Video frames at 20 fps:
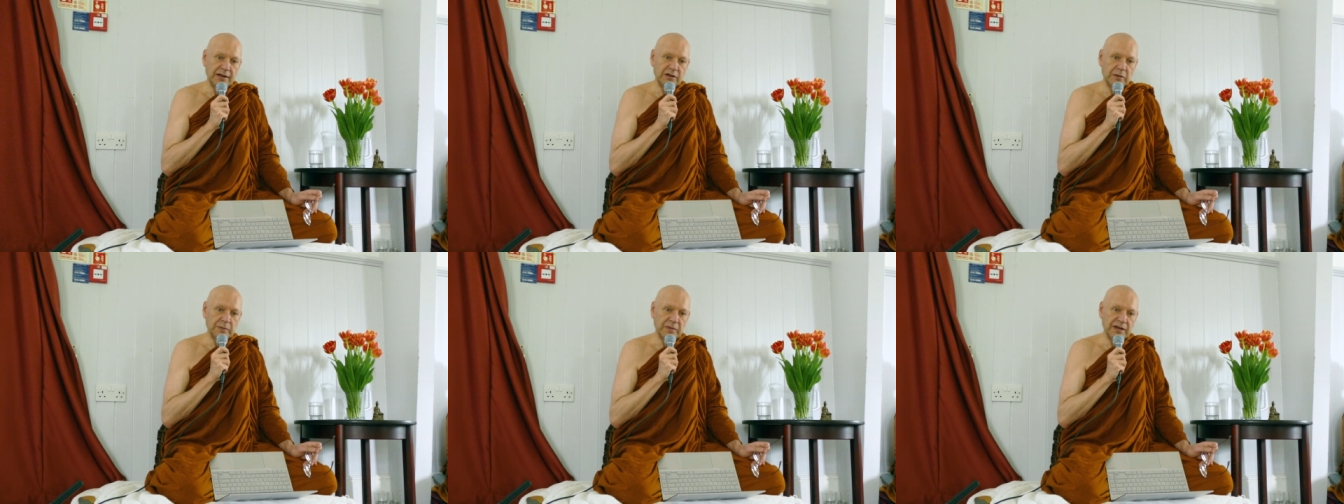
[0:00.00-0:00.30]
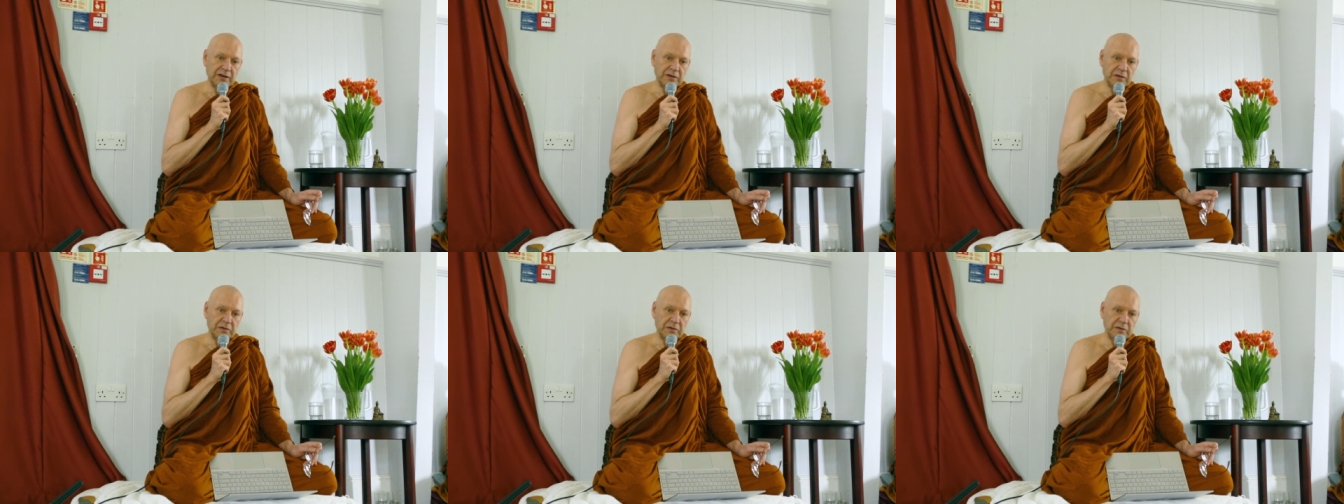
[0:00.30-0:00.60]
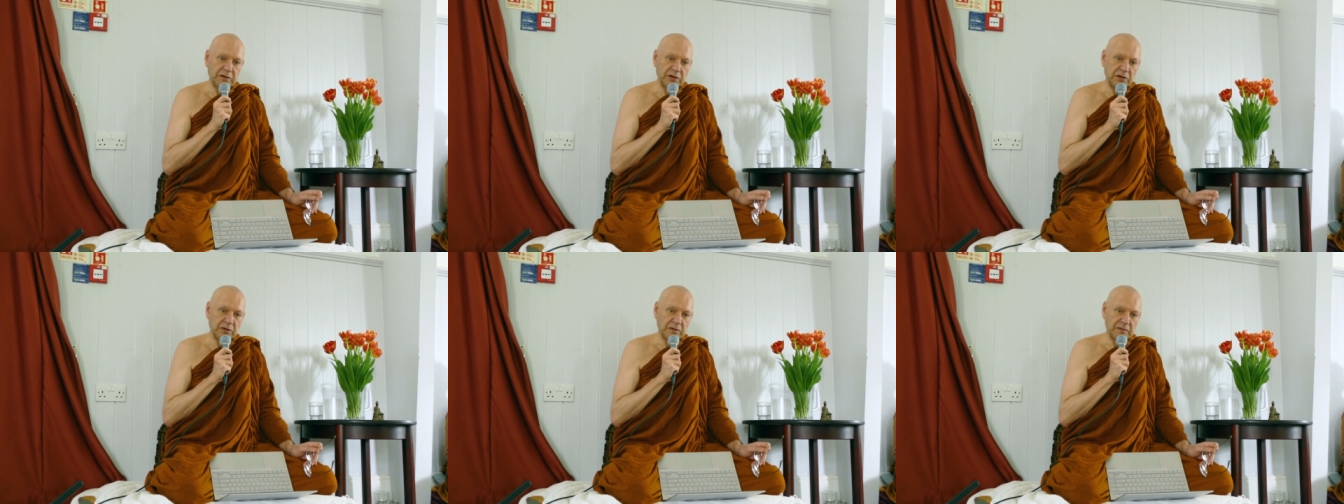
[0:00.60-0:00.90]
to make
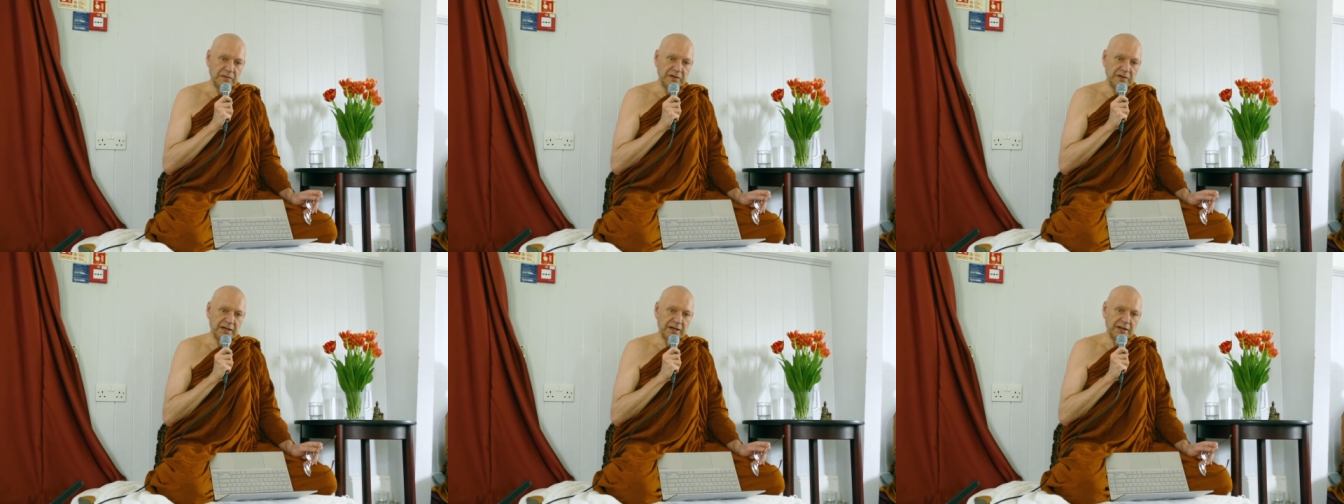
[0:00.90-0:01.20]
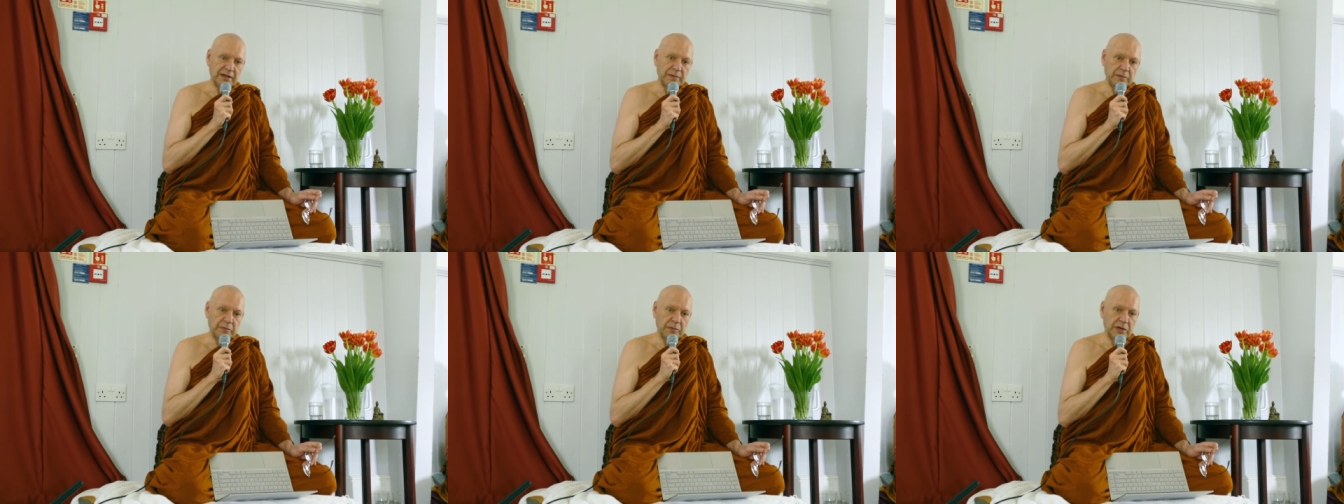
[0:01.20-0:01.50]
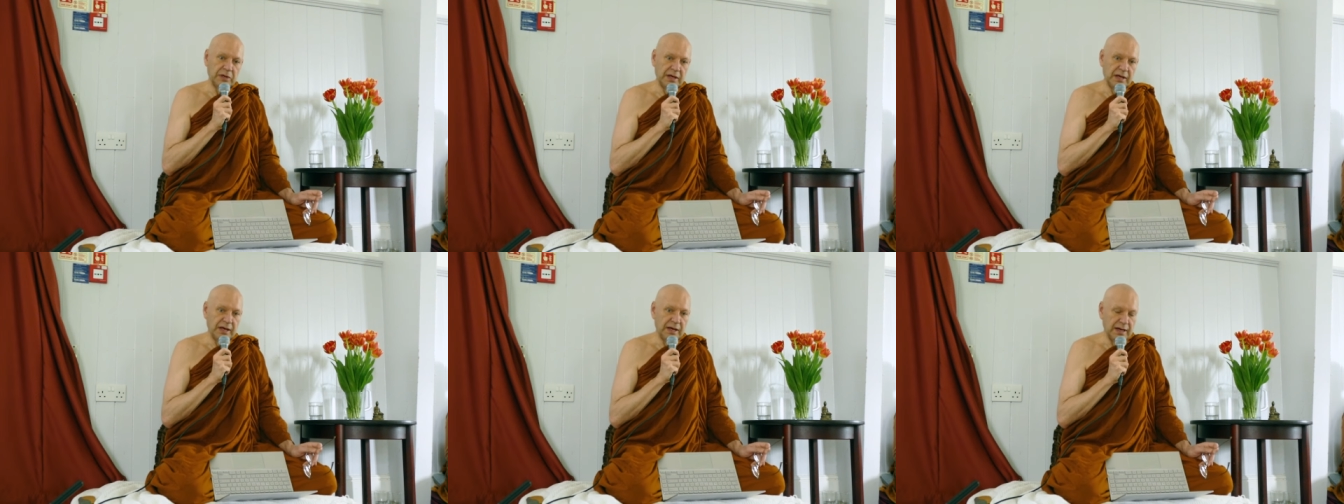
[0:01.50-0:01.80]
you, you know, feel
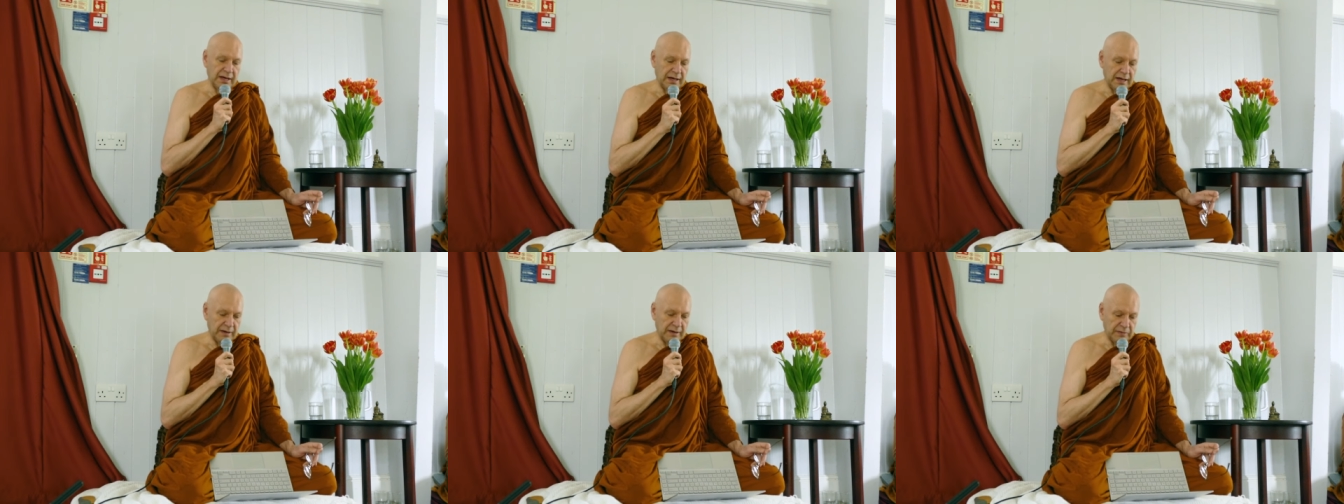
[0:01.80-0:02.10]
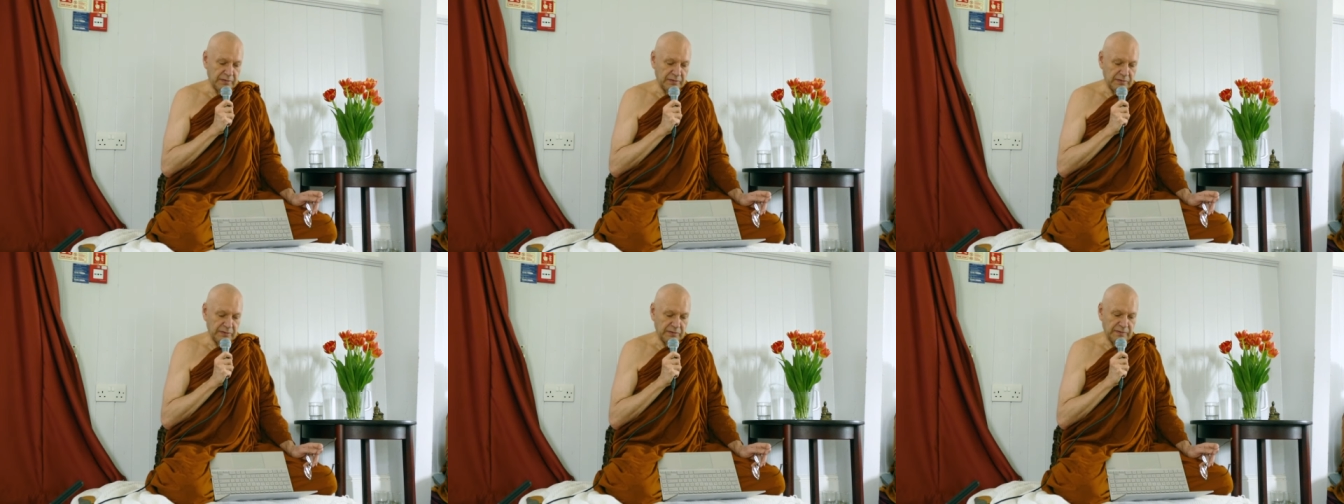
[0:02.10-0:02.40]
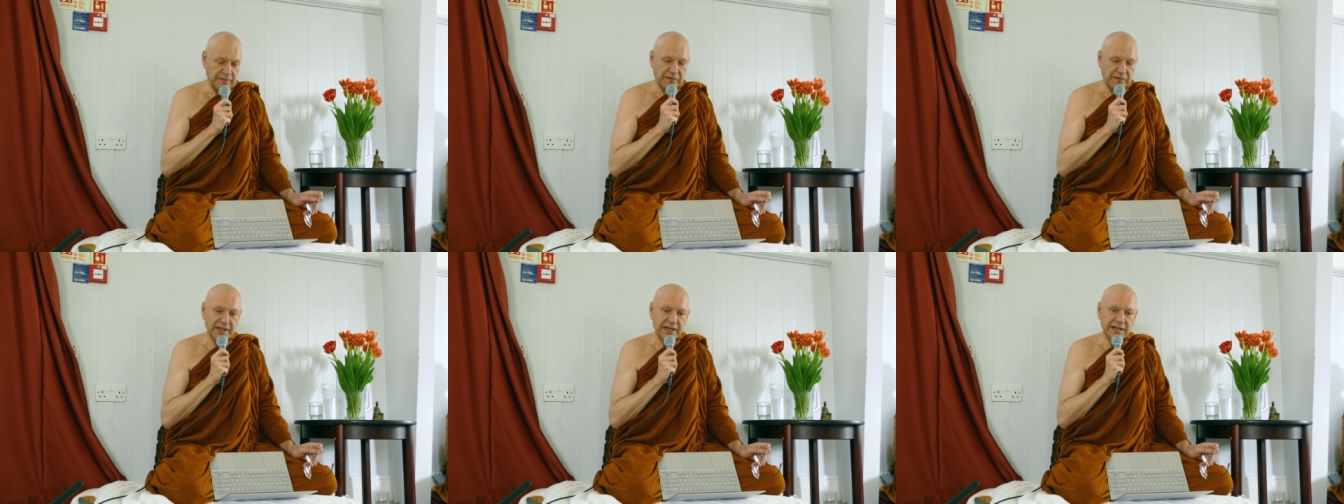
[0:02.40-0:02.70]
uh,
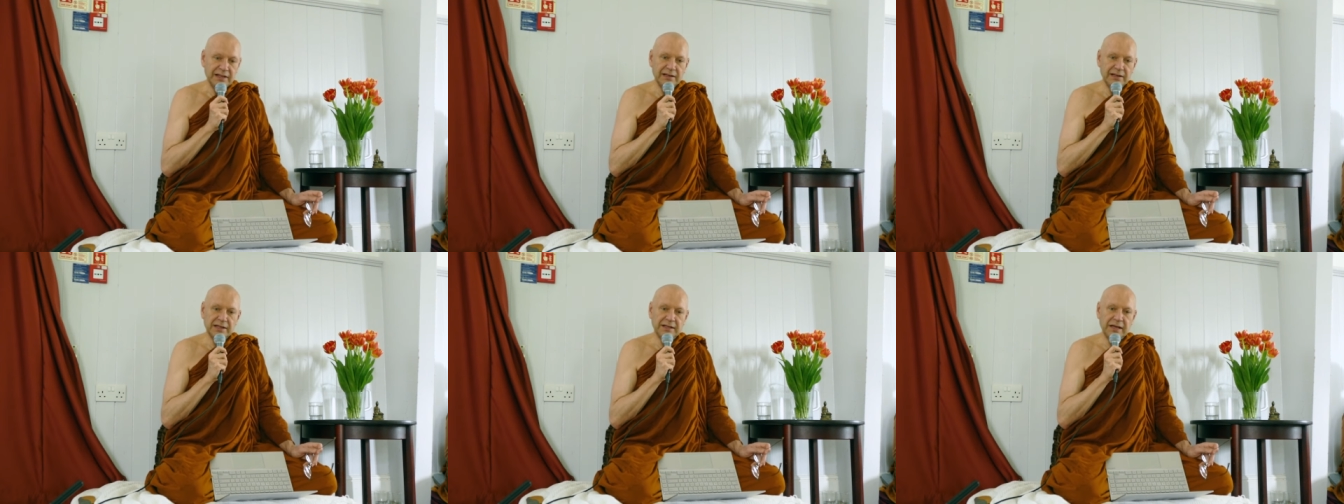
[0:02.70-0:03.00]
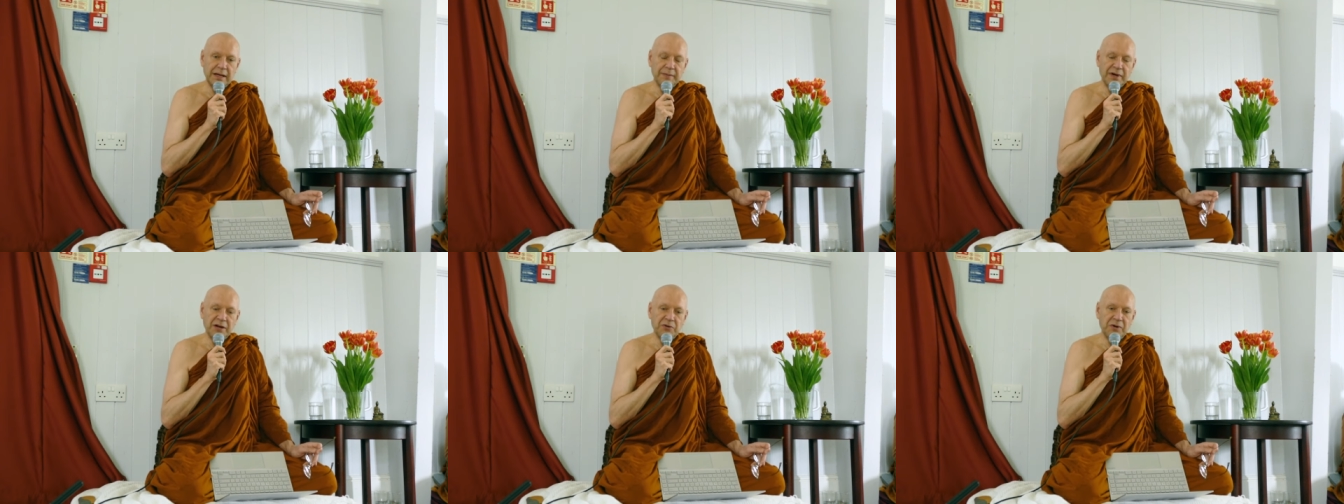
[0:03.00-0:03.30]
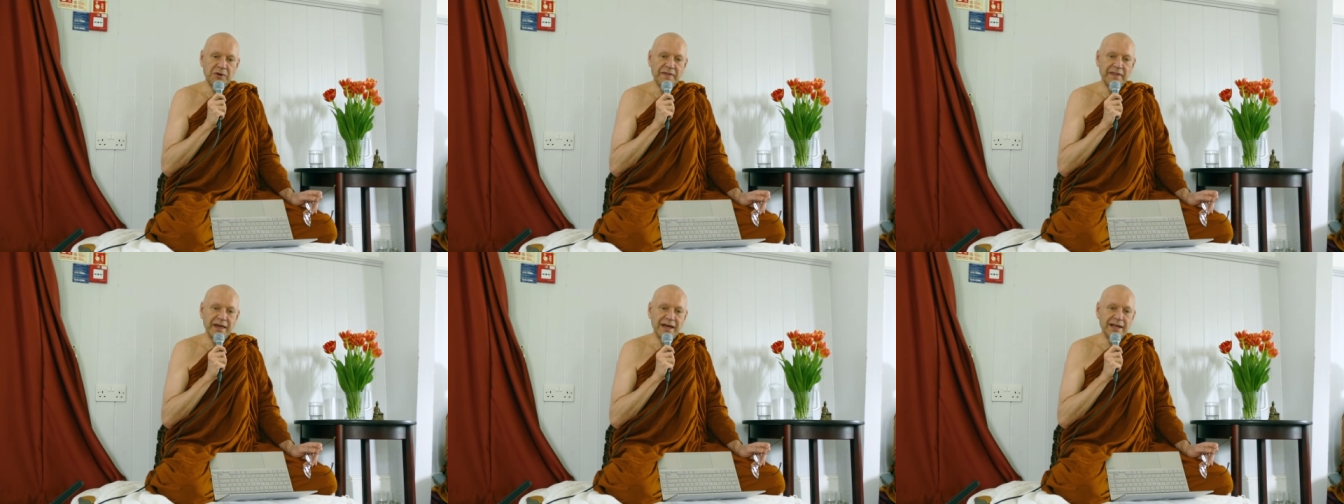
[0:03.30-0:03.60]
feel the dhamma
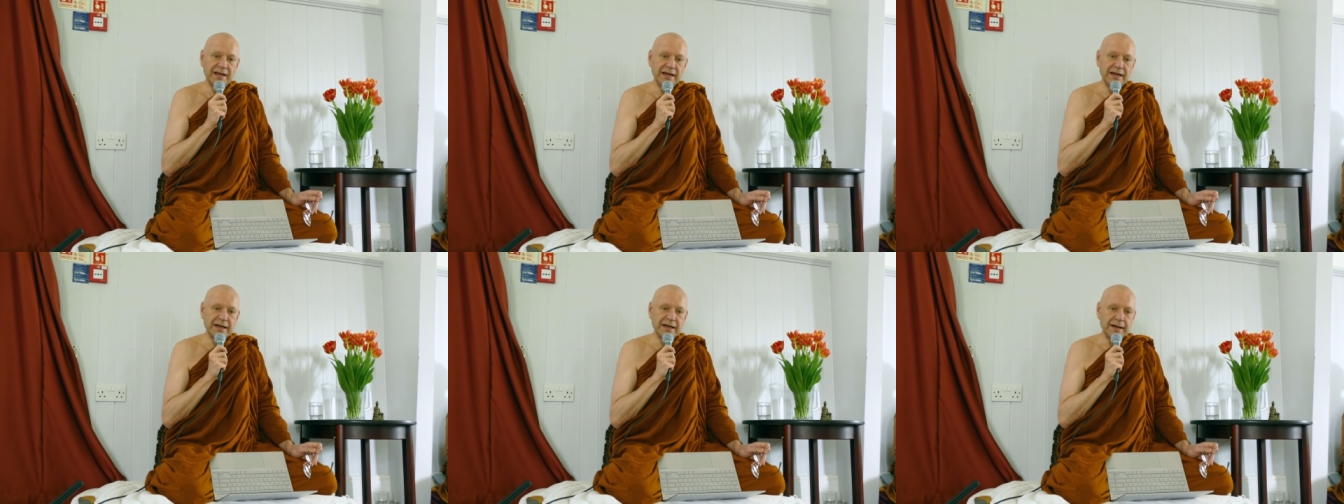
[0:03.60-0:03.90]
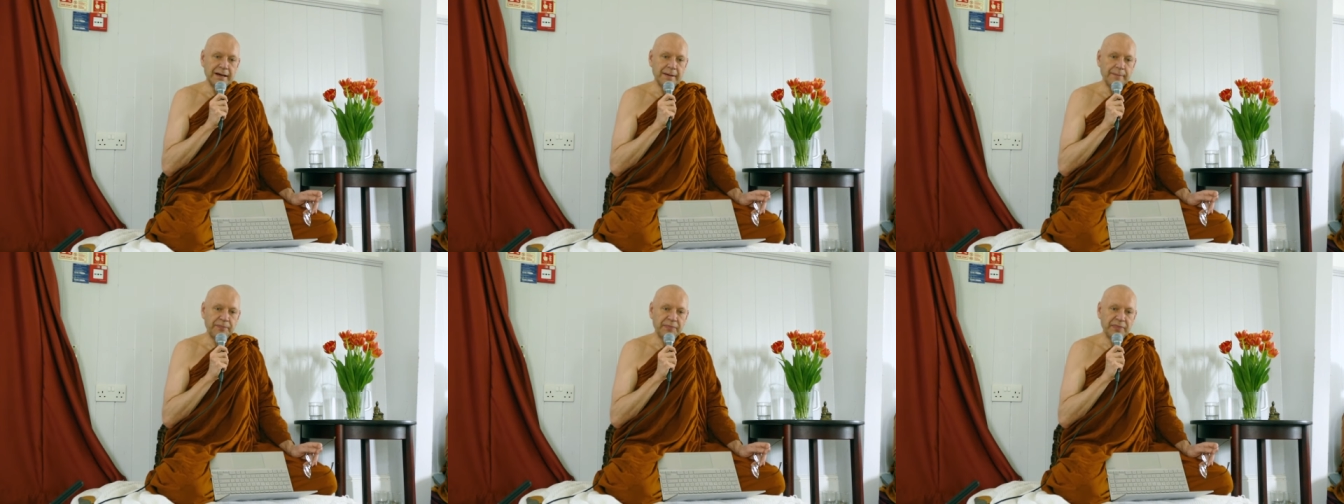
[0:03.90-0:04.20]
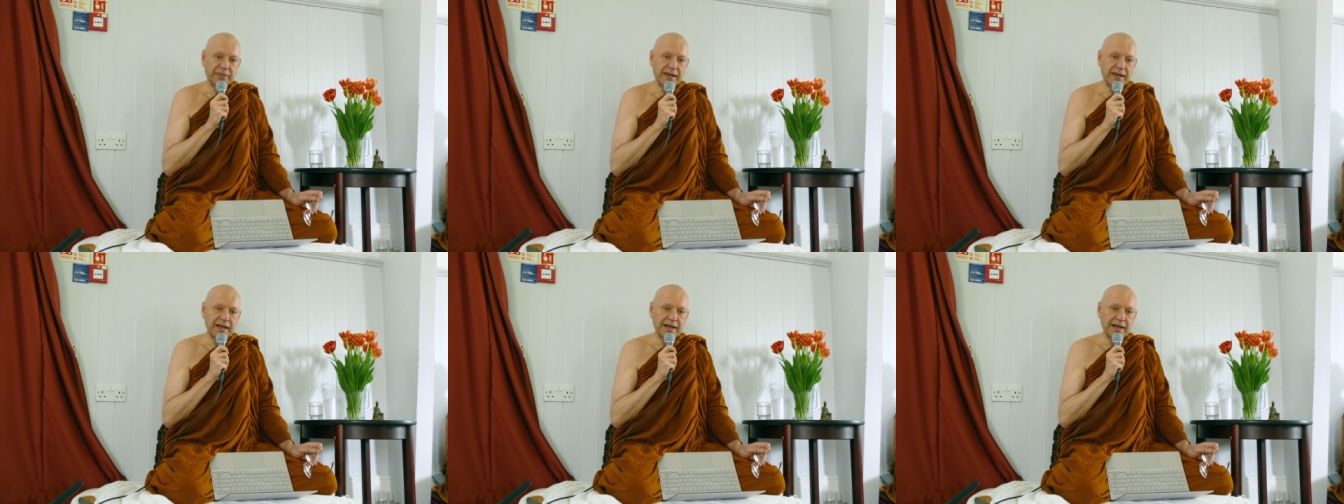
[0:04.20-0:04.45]
rather than um,